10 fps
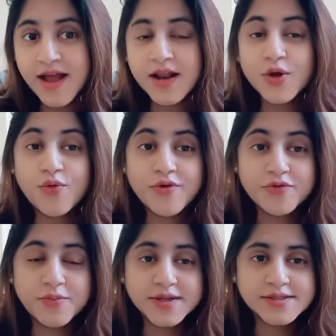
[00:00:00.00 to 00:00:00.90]
Hello
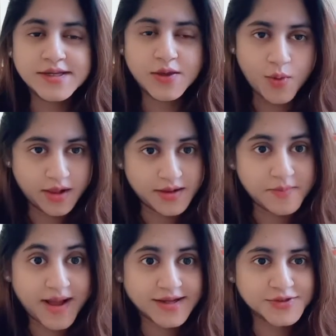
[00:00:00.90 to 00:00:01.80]
everybody,
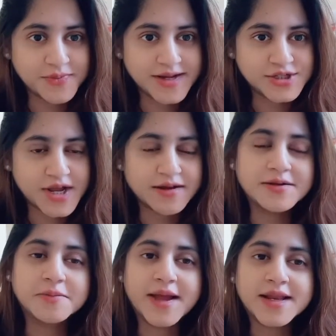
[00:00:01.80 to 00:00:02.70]
welcome back to my
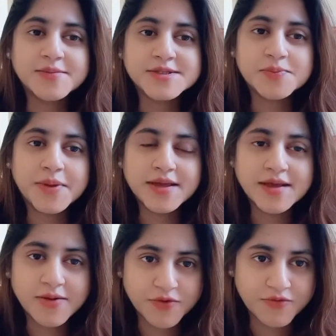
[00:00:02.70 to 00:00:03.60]
channel. My name is
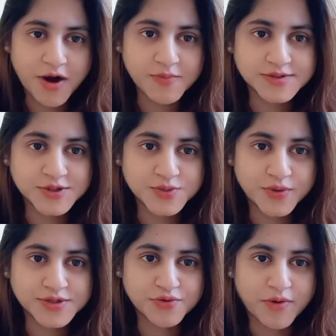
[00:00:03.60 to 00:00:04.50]
Pinky, I'm the pharmacist
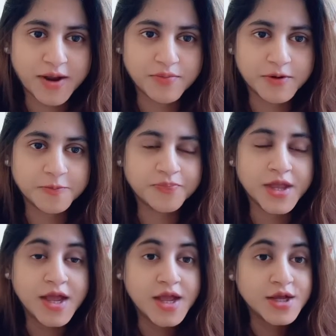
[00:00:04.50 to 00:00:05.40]
prescriber.
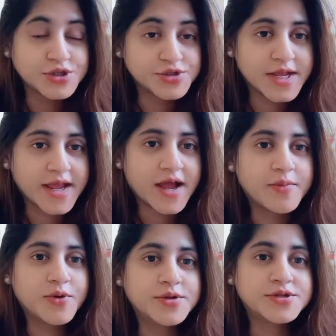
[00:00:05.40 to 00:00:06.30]
Today
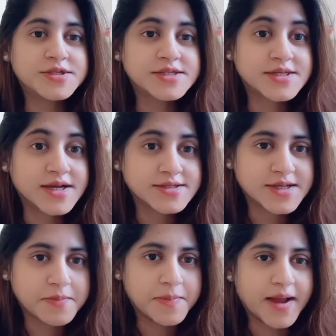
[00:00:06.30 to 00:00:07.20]
I'm going to discuss
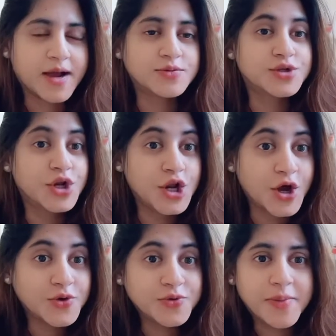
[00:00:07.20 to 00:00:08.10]
about
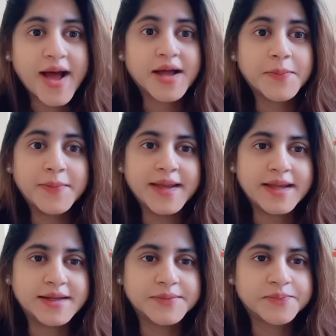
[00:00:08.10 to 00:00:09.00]
low back
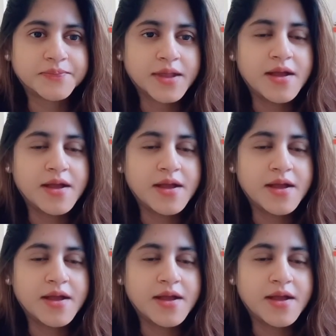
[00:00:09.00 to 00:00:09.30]
pain,